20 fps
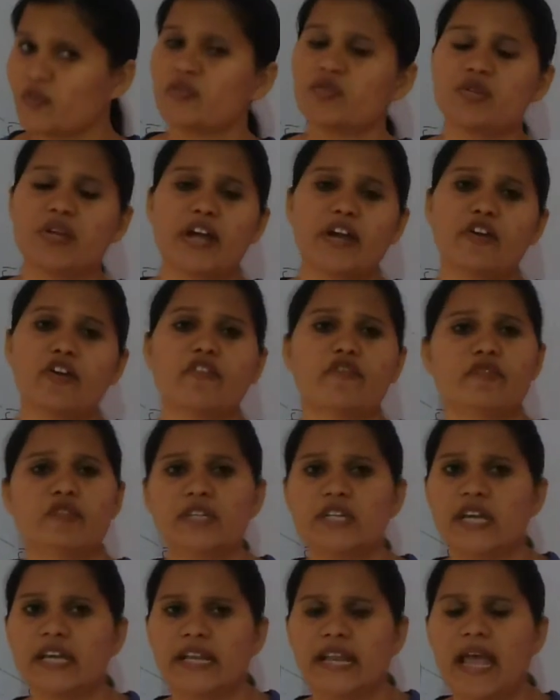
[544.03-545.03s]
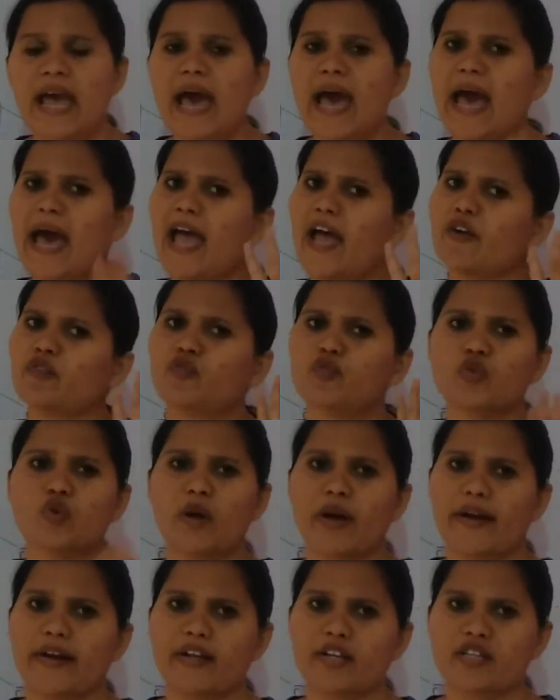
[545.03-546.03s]
strand of DNA, I have two
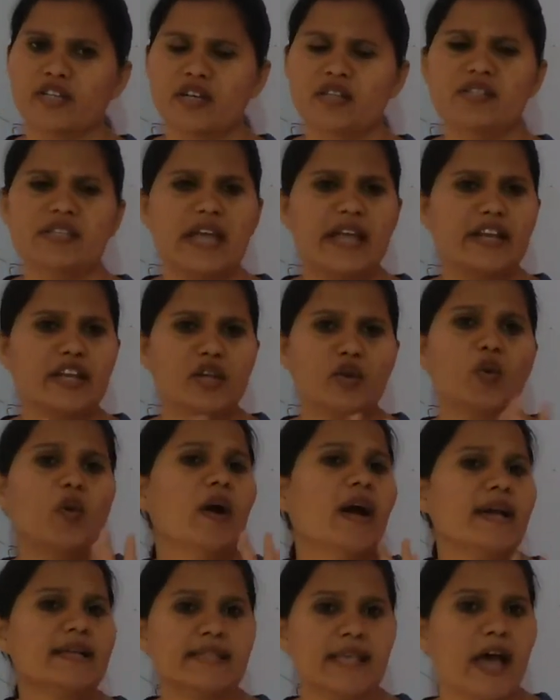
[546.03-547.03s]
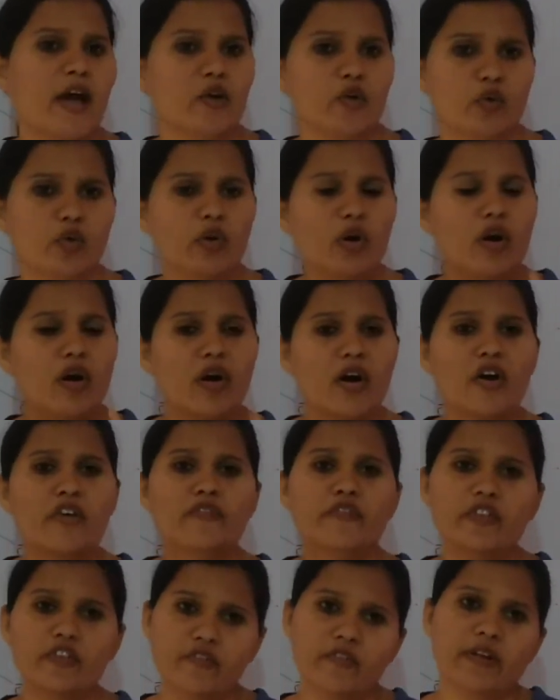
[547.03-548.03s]
conditions and you guys have to
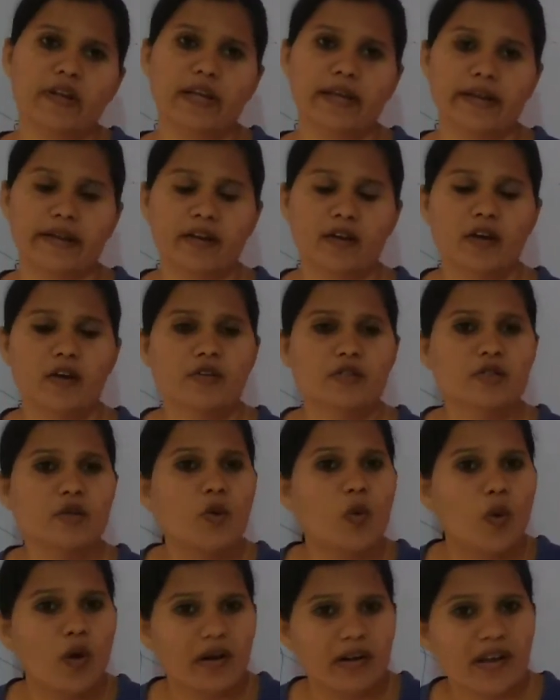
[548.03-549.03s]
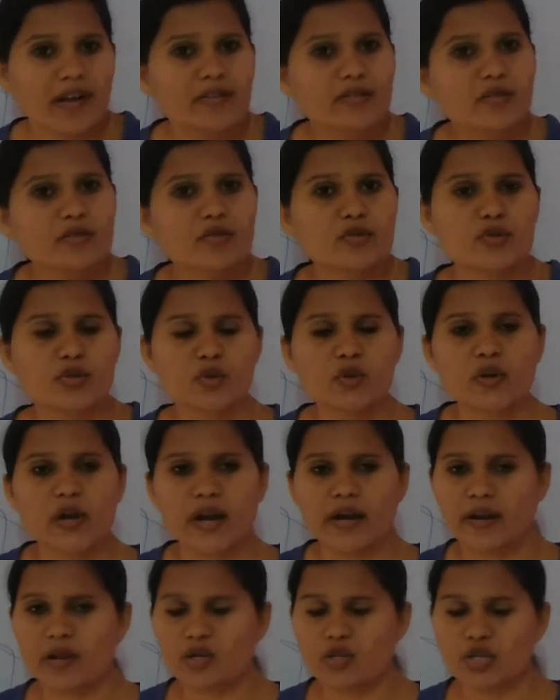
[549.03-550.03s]
fulfill it. So what are those two
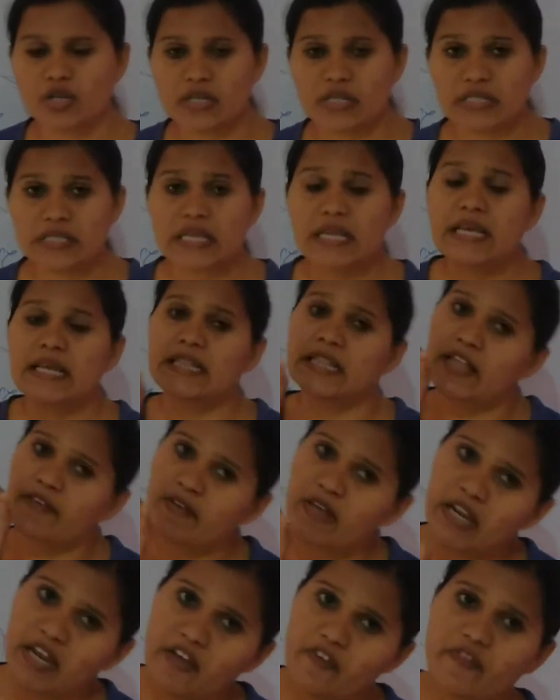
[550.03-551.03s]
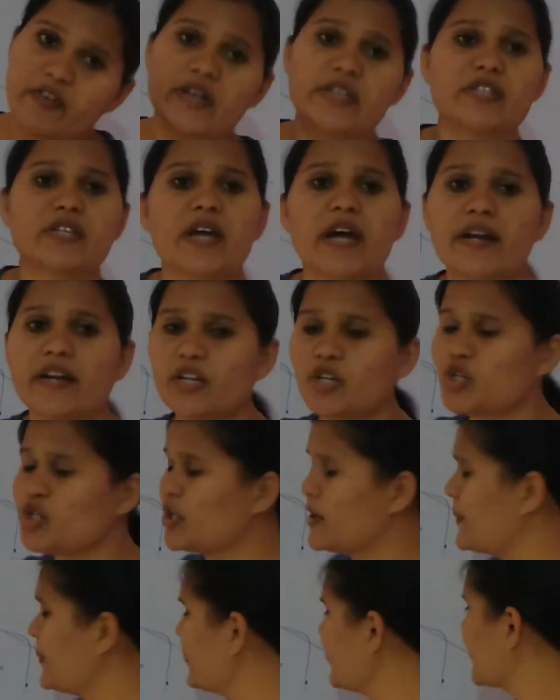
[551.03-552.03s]
conditions? The very first
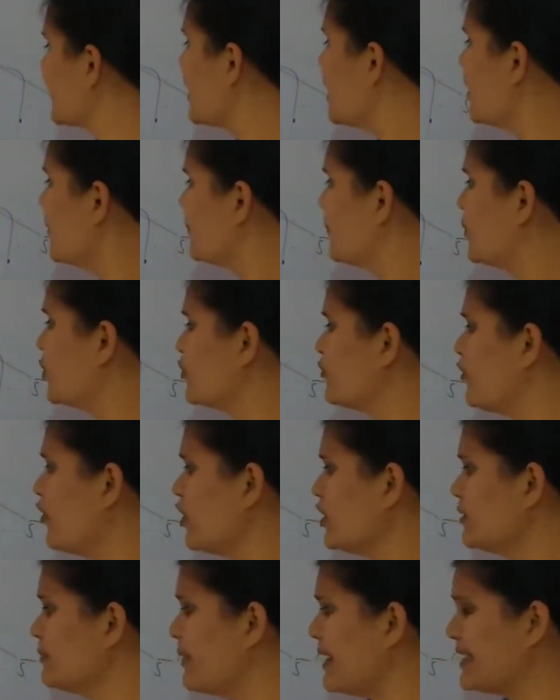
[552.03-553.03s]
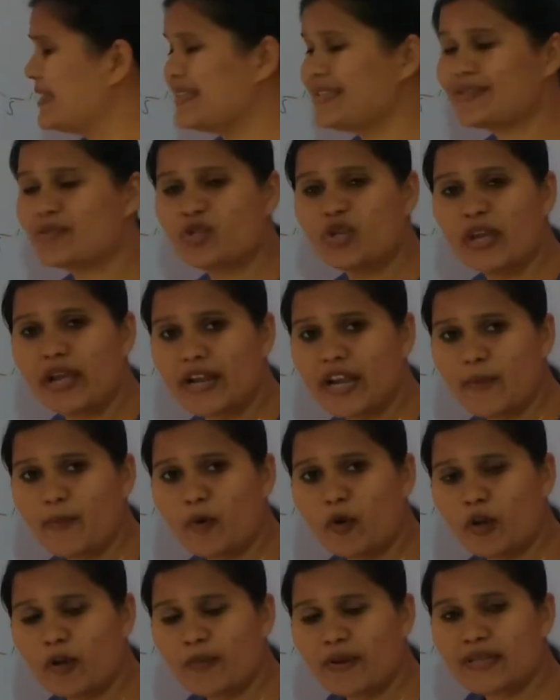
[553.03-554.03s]
condition put forth by this DNA
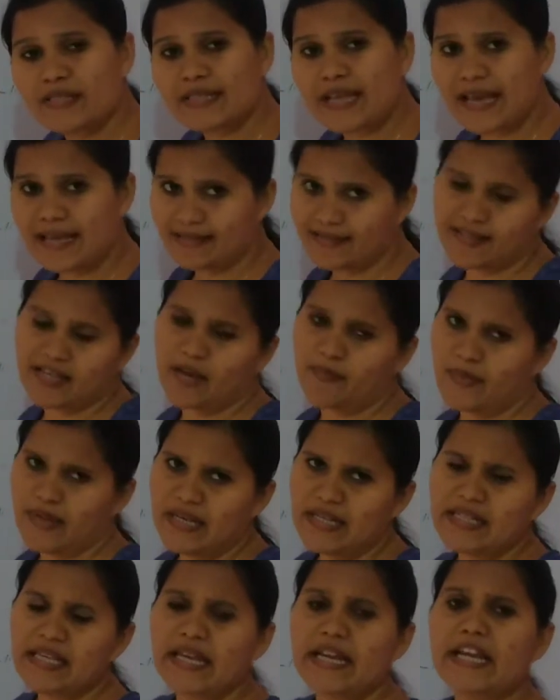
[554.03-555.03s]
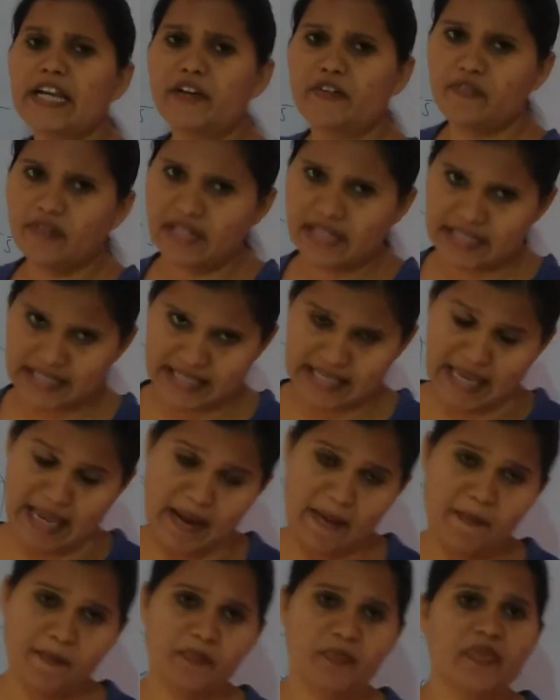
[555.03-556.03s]
polymerase enzyme is, it will say,